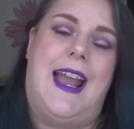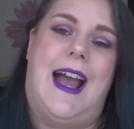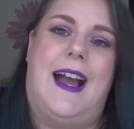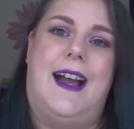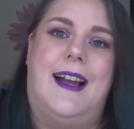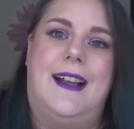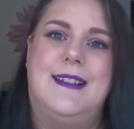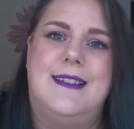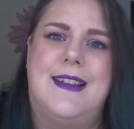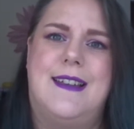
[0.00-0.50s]

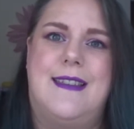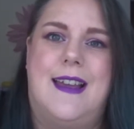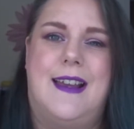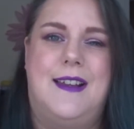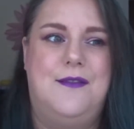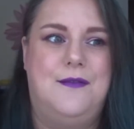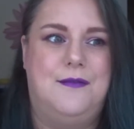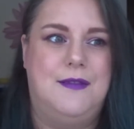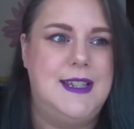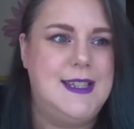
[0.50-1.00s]
and
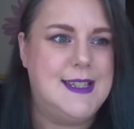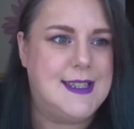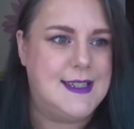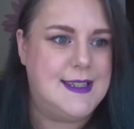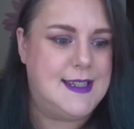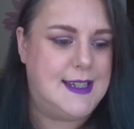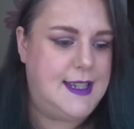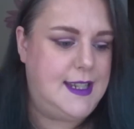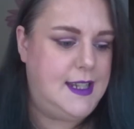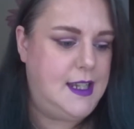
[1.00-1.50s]
then
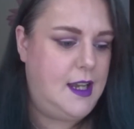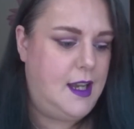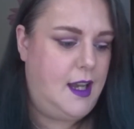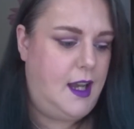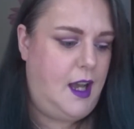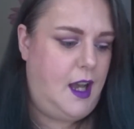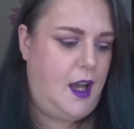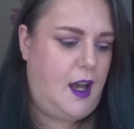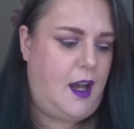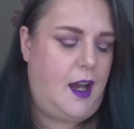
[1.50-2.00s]
recently
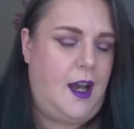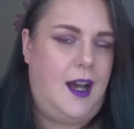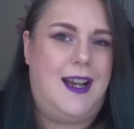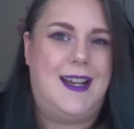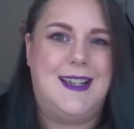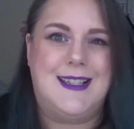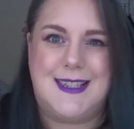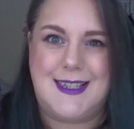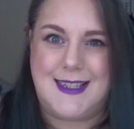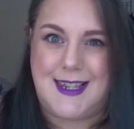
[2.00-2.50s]
uh,
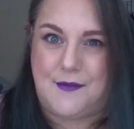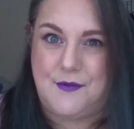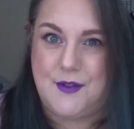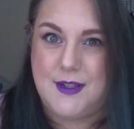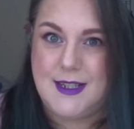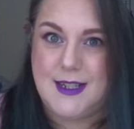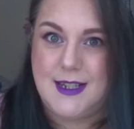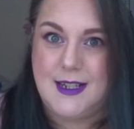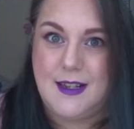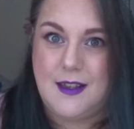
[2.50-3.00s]
her
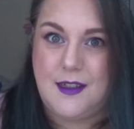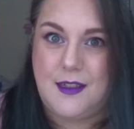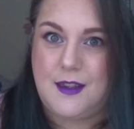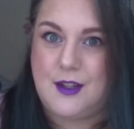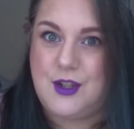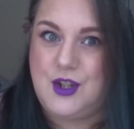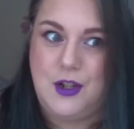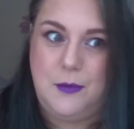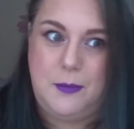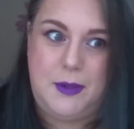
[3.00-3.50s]
70th
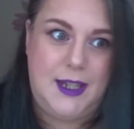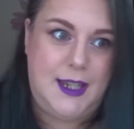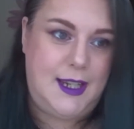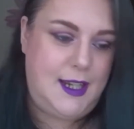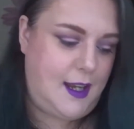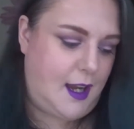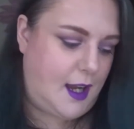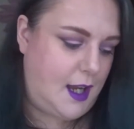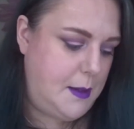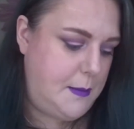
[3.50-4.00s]

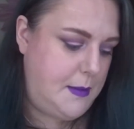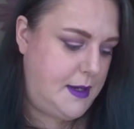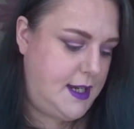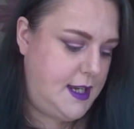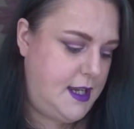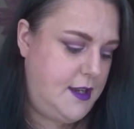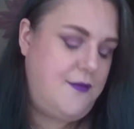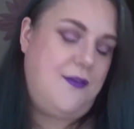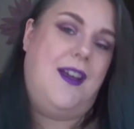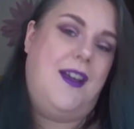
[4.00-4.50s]
Jubilee, I
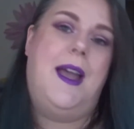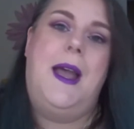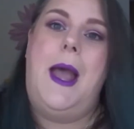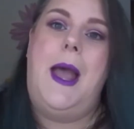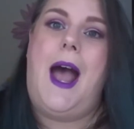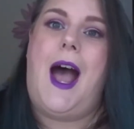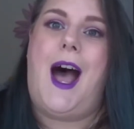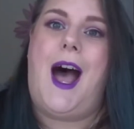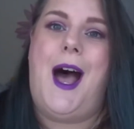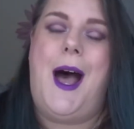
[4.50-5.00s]
believe,
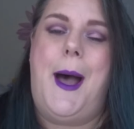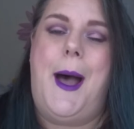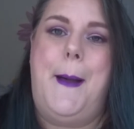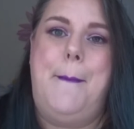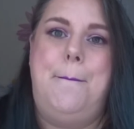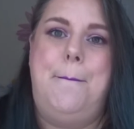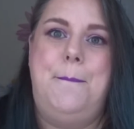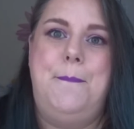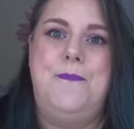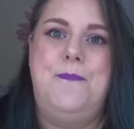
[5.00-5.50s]

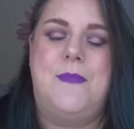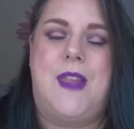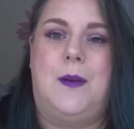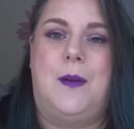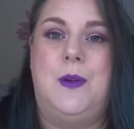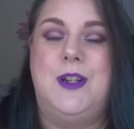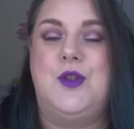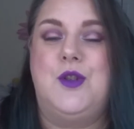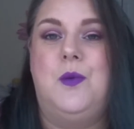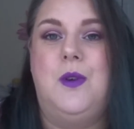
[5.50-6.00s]
um,
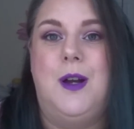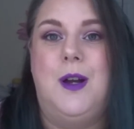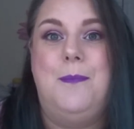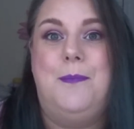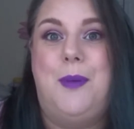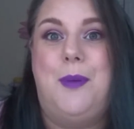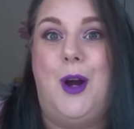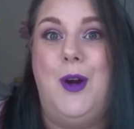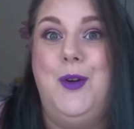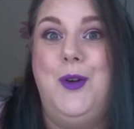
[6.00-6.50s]
which were
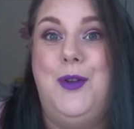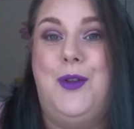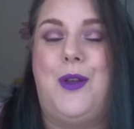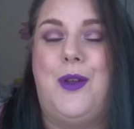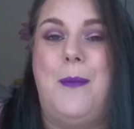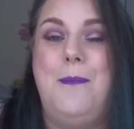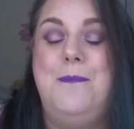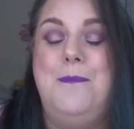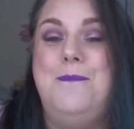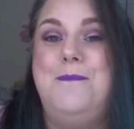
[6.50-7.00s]
both
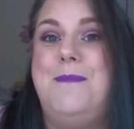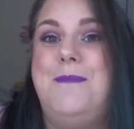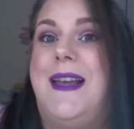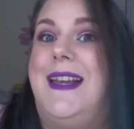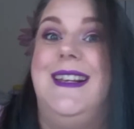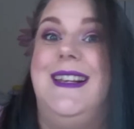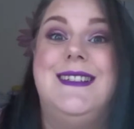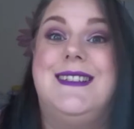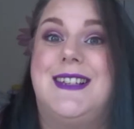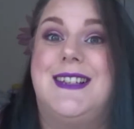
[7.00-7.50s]

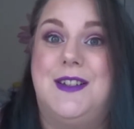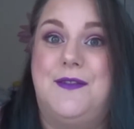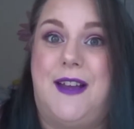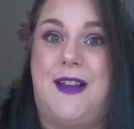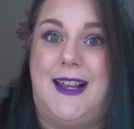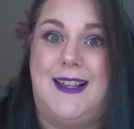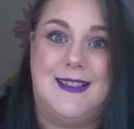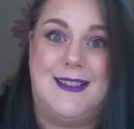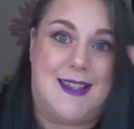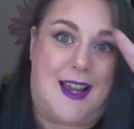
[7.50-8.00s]
amazing
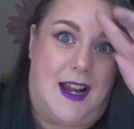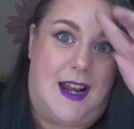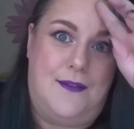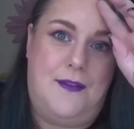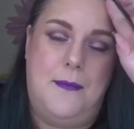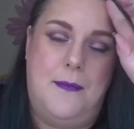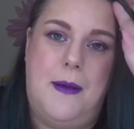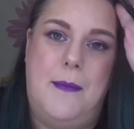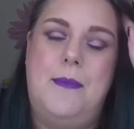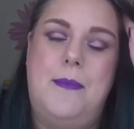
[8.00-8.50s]
events. I
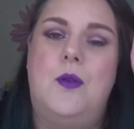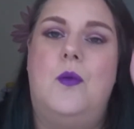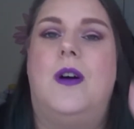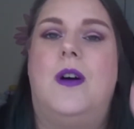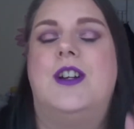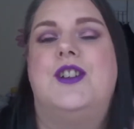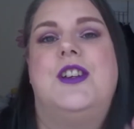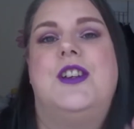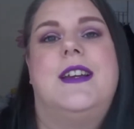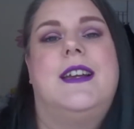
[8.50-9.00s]
remember
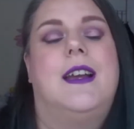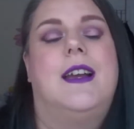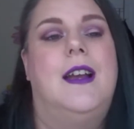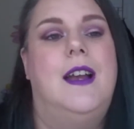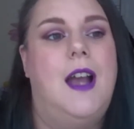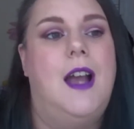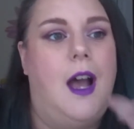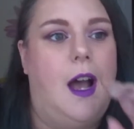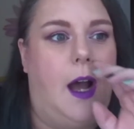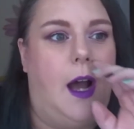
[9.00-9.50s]
watching
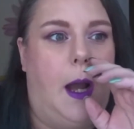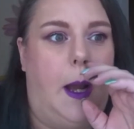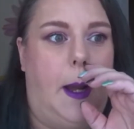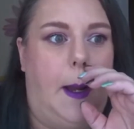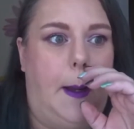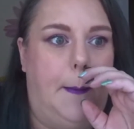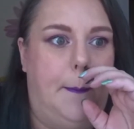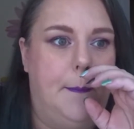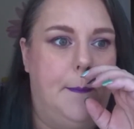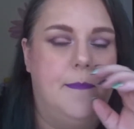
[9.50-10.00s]

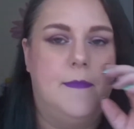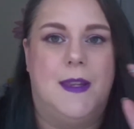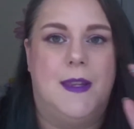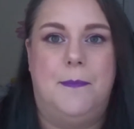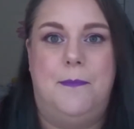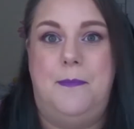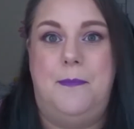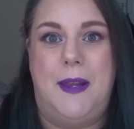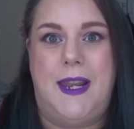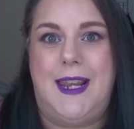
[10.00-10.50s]
um, the
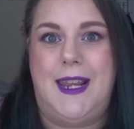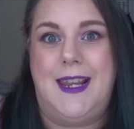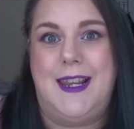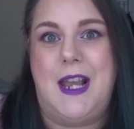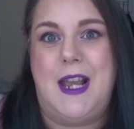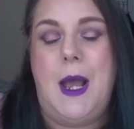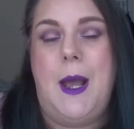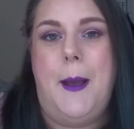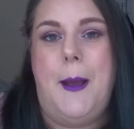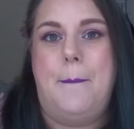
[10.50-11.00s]

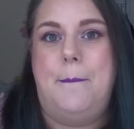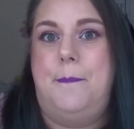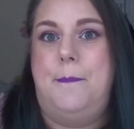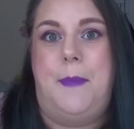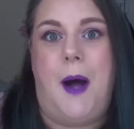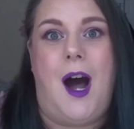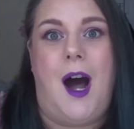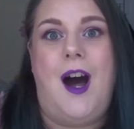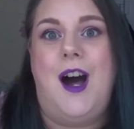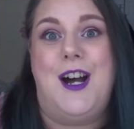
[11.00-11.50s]
big
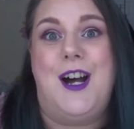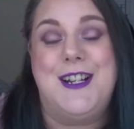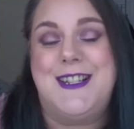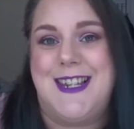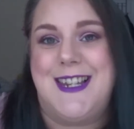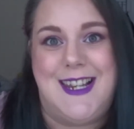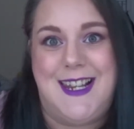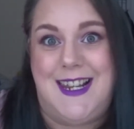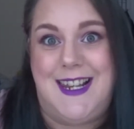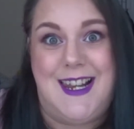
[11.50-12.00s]

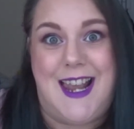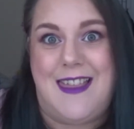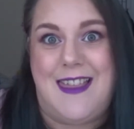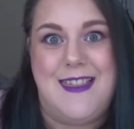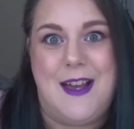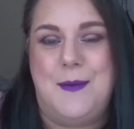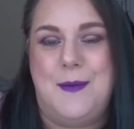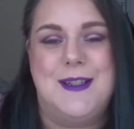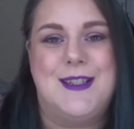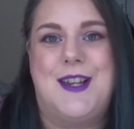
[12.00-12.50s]
party
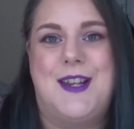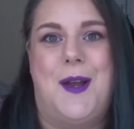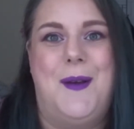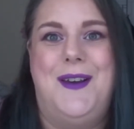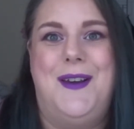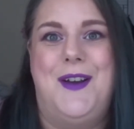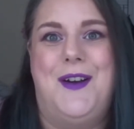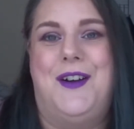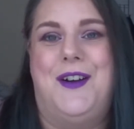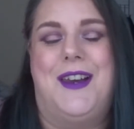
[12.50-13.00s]
that was
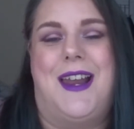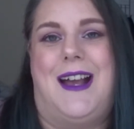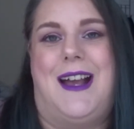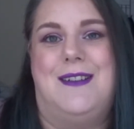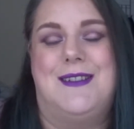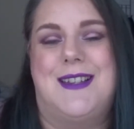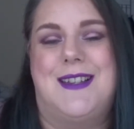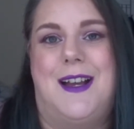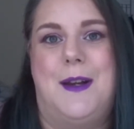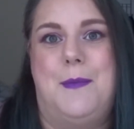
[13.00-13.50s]
going on
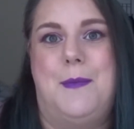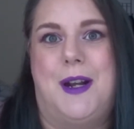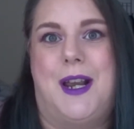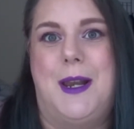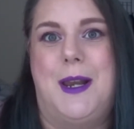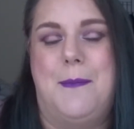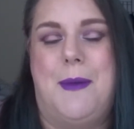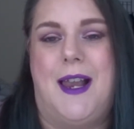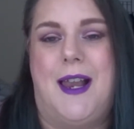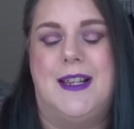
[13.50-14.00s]
outside
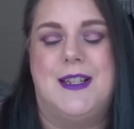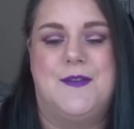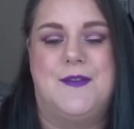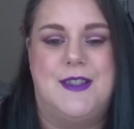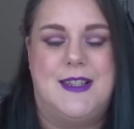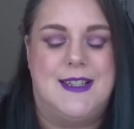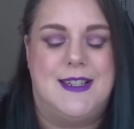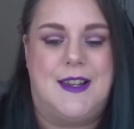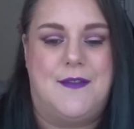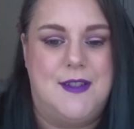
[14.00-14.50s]
Buckingham Palace for
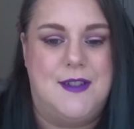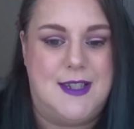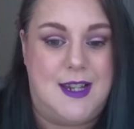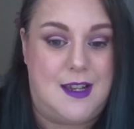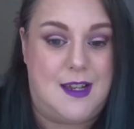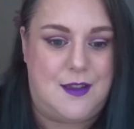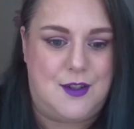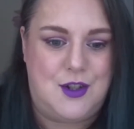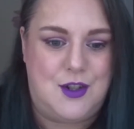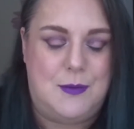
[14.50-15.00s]
the
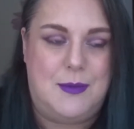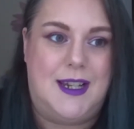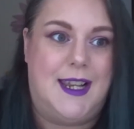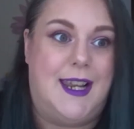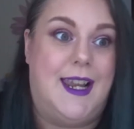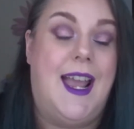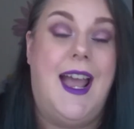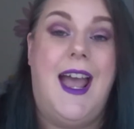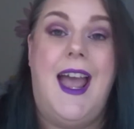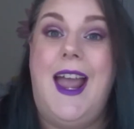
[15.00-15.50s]
70th
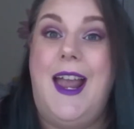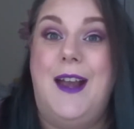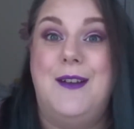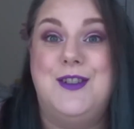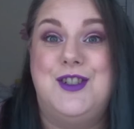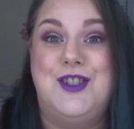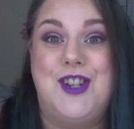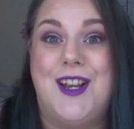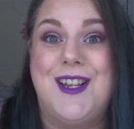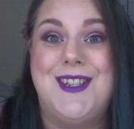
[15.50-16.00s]
Jubilee. It
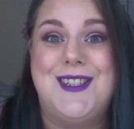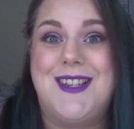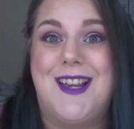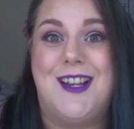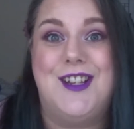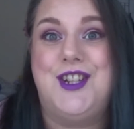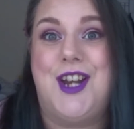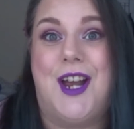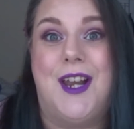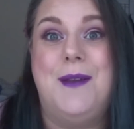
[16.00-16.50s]
was just
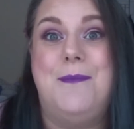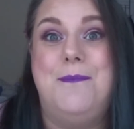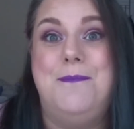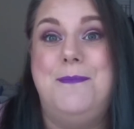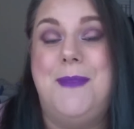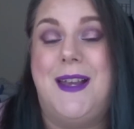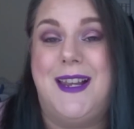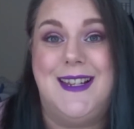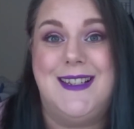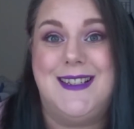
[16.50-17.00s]
such an
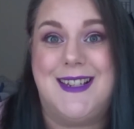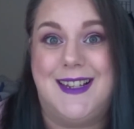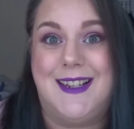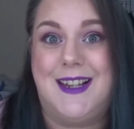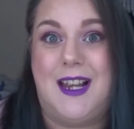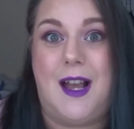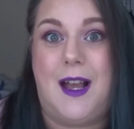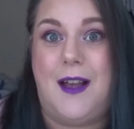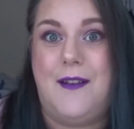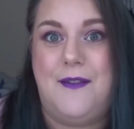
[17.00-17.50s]

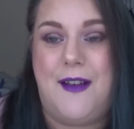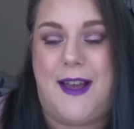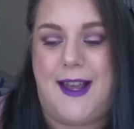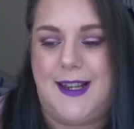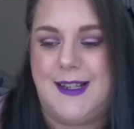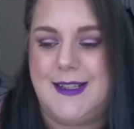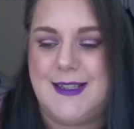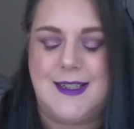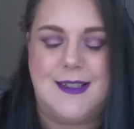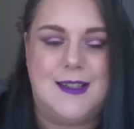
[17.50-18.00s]
amazing
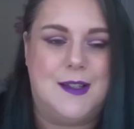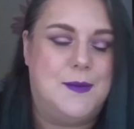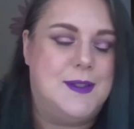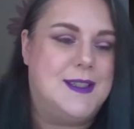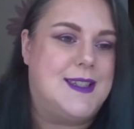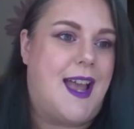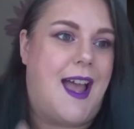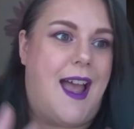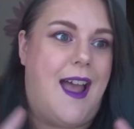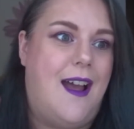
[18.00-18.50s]
event. There
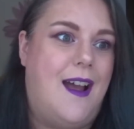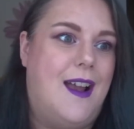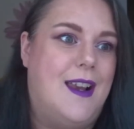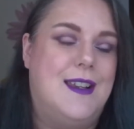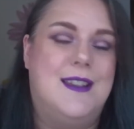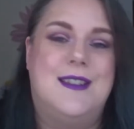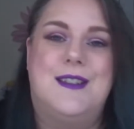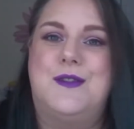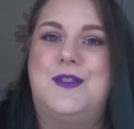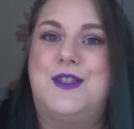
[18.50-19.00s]
was
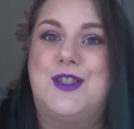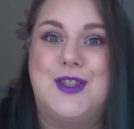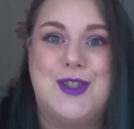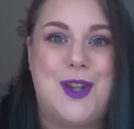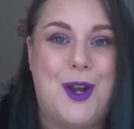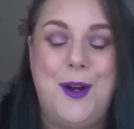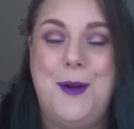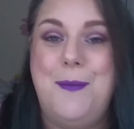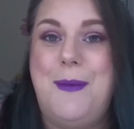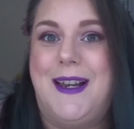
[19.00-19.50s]

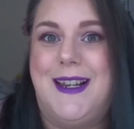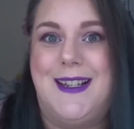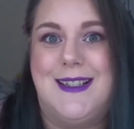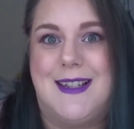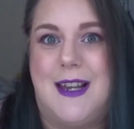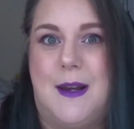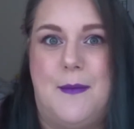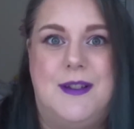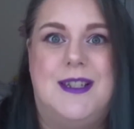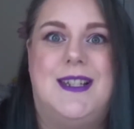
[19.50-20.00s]
so many
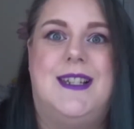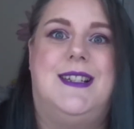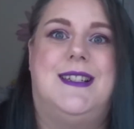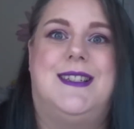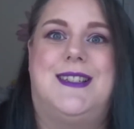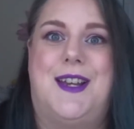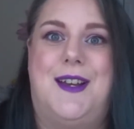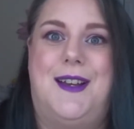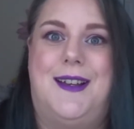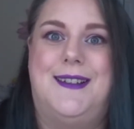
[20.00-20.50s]
celebrities
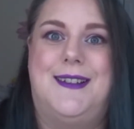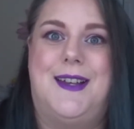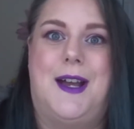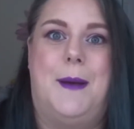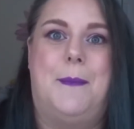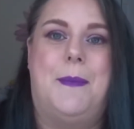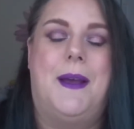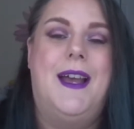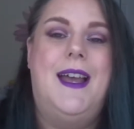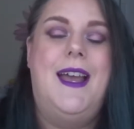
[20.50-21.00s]
turned
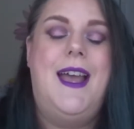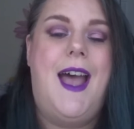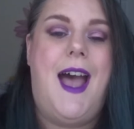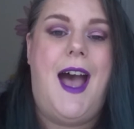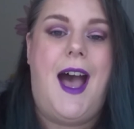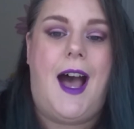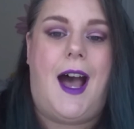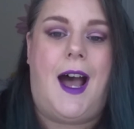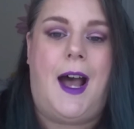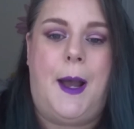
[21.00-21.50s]
up.
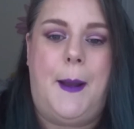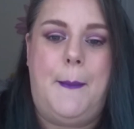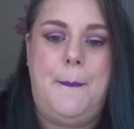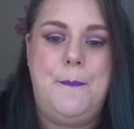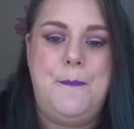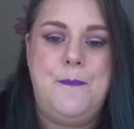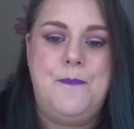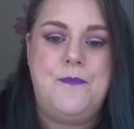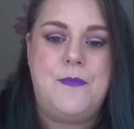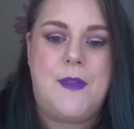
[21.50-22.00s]

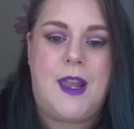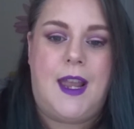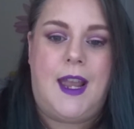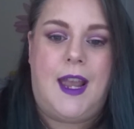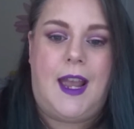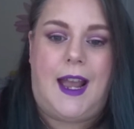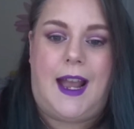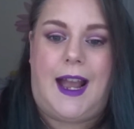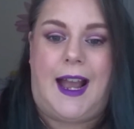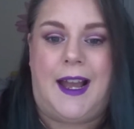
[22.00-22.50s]
Um,
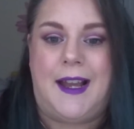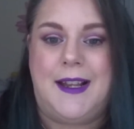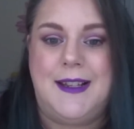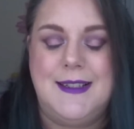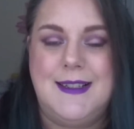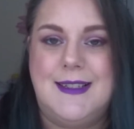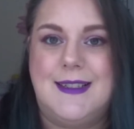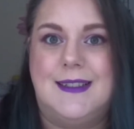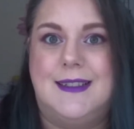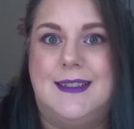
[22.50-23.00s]

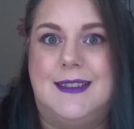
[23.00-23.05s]
and...